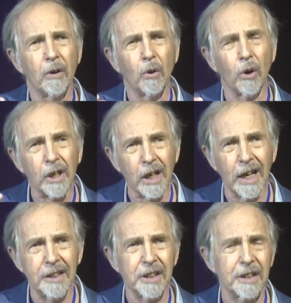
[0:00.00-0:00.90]

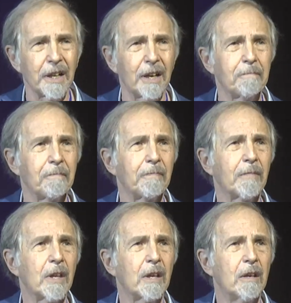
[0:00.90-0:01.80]
organizing them,
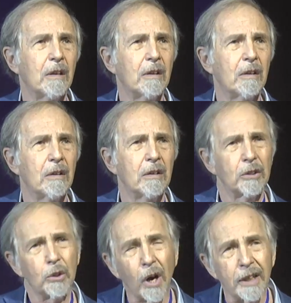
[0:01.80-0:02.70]

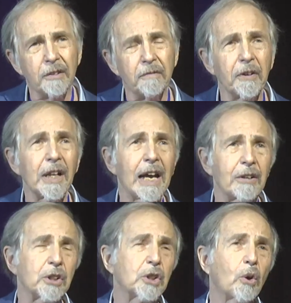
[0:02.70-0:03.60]
trying to fill out
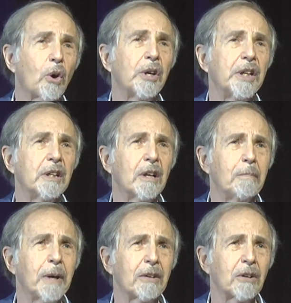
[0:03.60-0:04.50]
a story
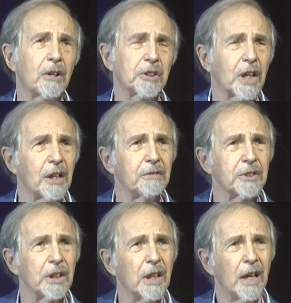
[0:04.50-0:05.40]
about
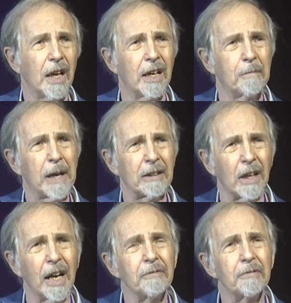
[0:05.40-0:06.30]
ourselves and about
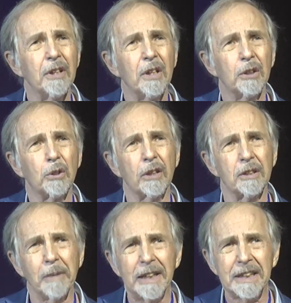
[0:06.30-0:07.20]
life, trying to
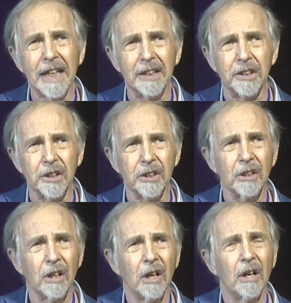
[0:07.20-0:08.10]
make sense
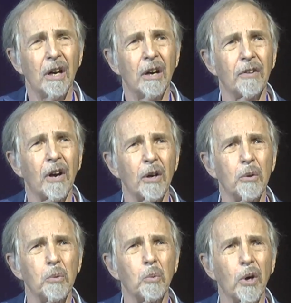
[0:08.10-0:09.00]
of our
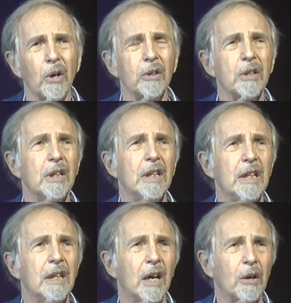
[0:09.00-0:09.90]
own world,
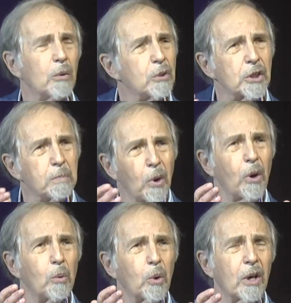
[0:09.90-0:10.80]
our own
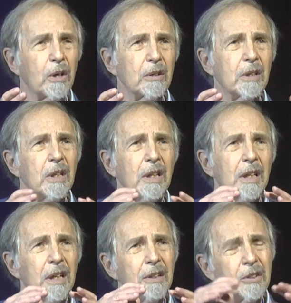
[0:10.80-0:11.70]
small world,
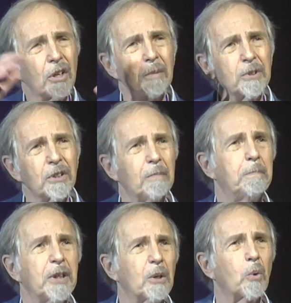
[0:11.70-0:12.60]
in terms of the
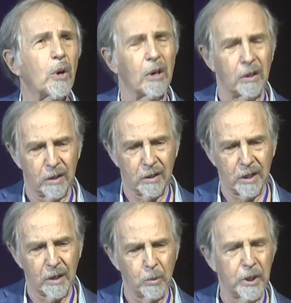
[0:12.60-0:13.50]
bigger world
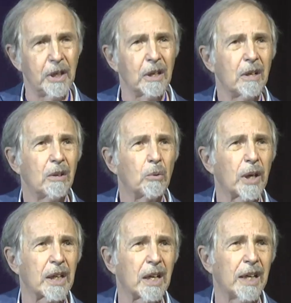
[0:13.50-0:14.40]
that we
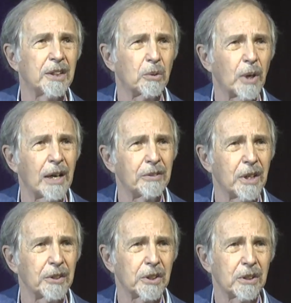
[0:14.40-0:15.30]
recognize around
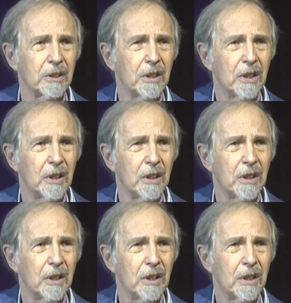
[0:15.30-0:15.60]
us,